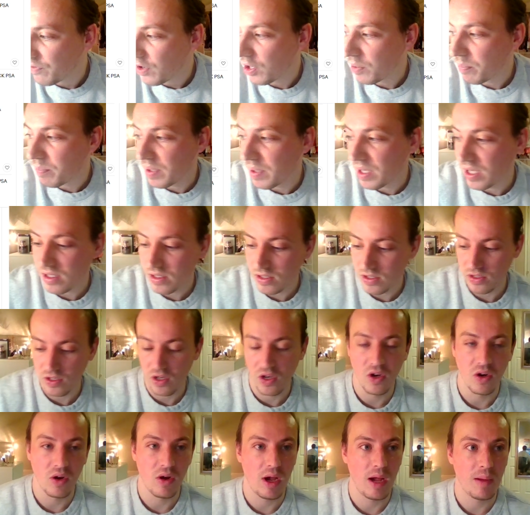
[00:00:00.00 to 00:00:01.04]
bit.
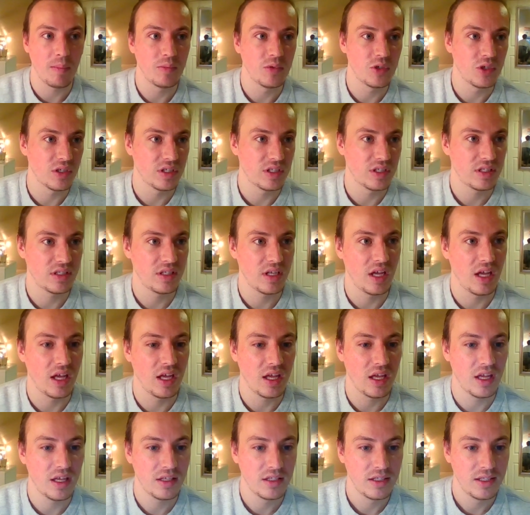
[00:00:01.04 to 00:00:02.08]
So I'm just
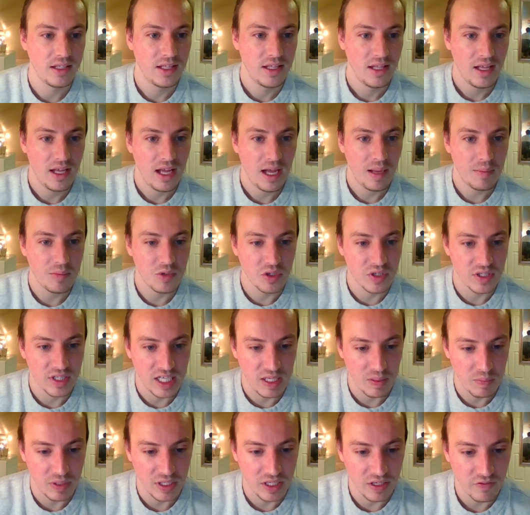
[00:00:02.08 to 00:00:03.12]

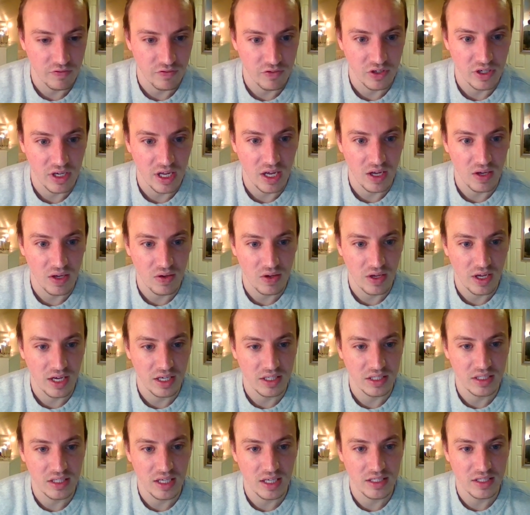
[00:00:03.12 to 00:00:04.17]
keeping it for now.
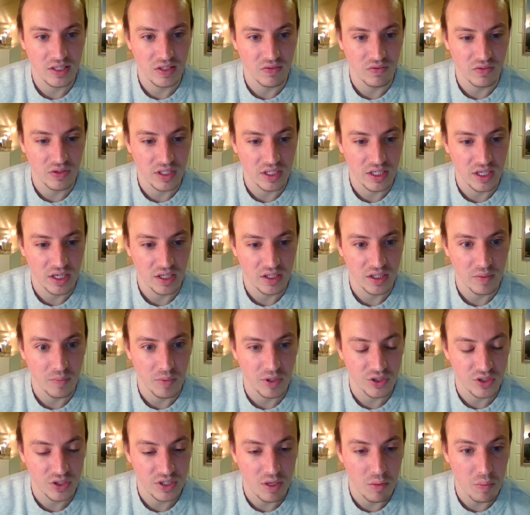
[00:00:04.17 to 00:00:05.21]
I didn't really care that much. I
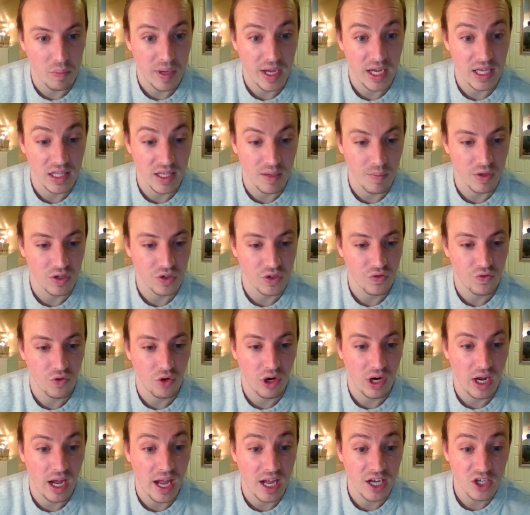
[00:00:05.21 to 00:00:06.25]
didn't pay that much for it.
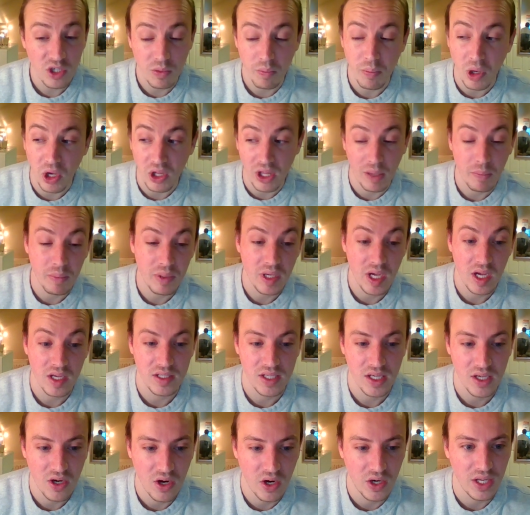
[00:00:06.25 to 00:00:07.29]
I actually bought that PSA
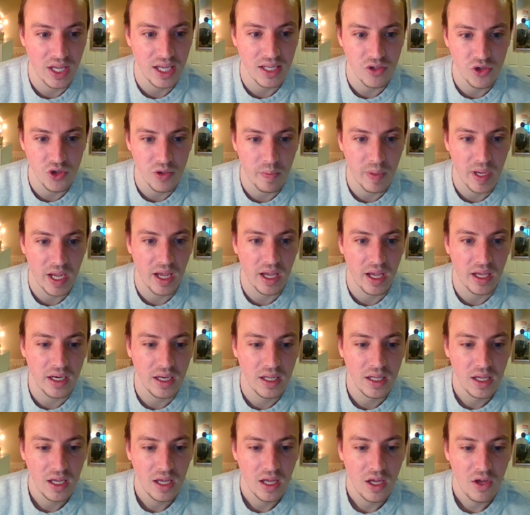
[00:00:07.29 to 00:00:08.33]
card in Japan
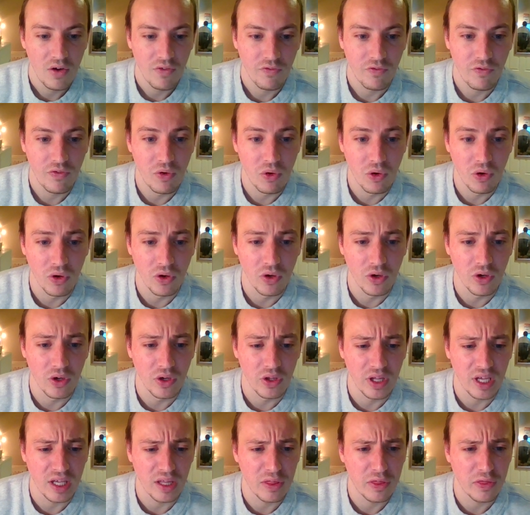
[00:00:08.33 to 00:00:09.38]
for
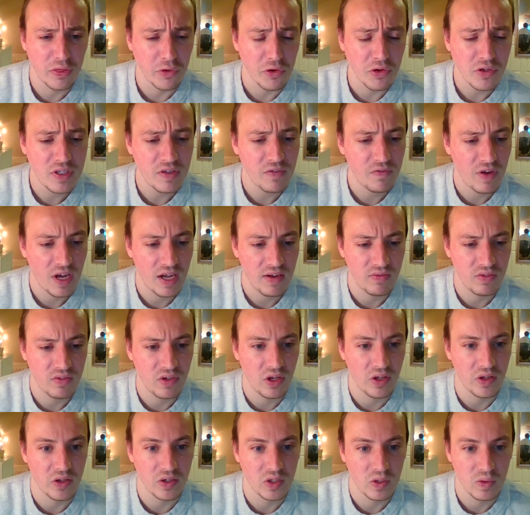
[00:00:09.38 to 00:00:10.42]
like
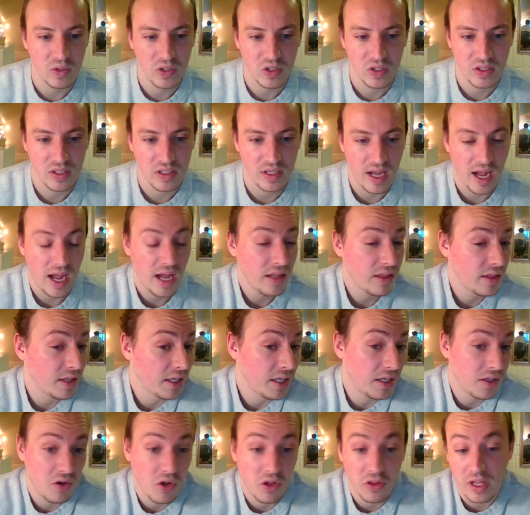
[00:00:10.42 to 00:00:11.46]
$35, which is, I think,
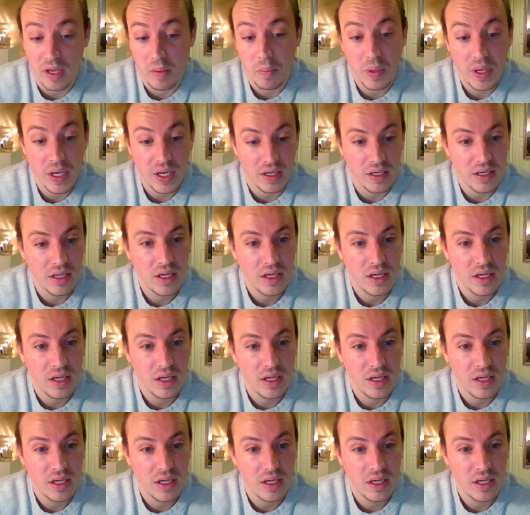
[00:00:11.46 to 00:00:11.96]
not that bad.